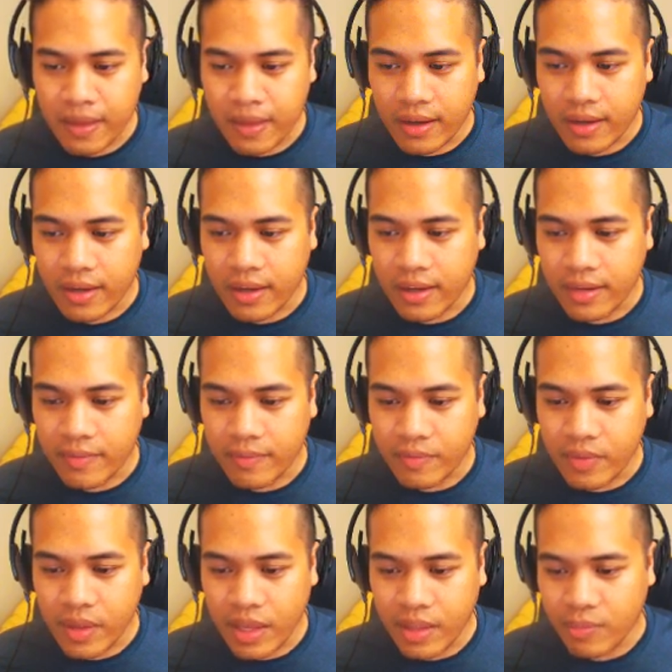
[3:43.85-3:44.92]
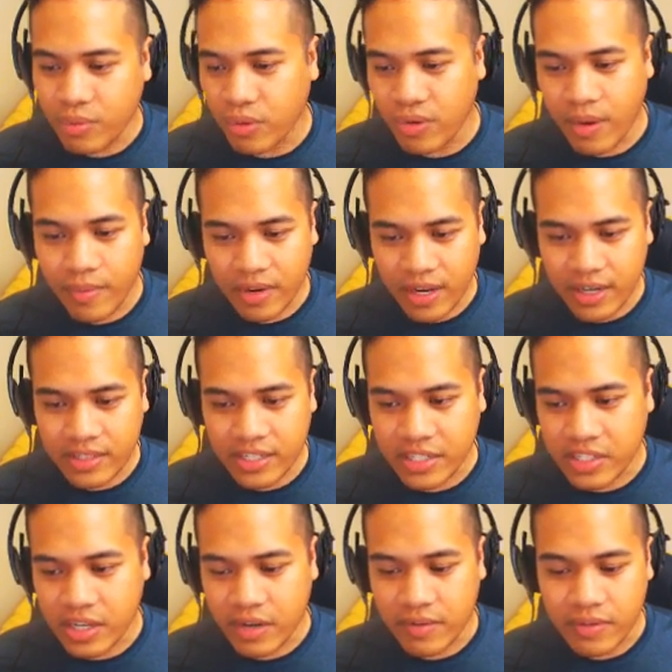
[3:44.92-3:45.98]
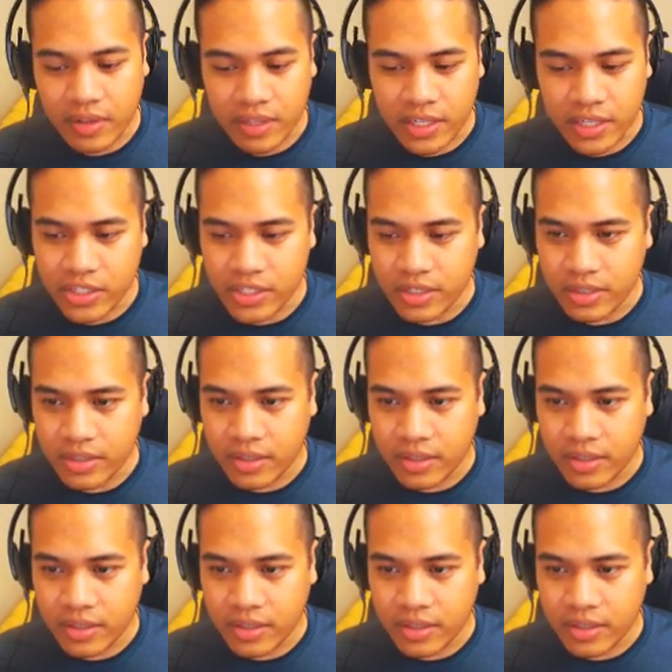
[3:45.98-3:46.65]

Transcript: and the programmer kind of takes care of the lunge.